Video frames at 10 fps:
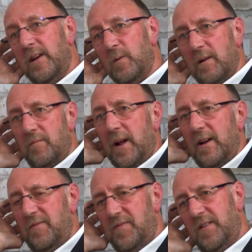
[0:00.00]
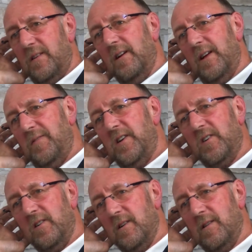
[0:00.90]
Yeah, well, I left, I left
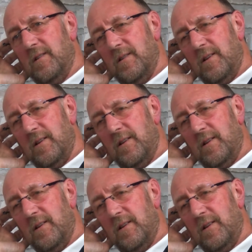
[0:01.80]
Hull...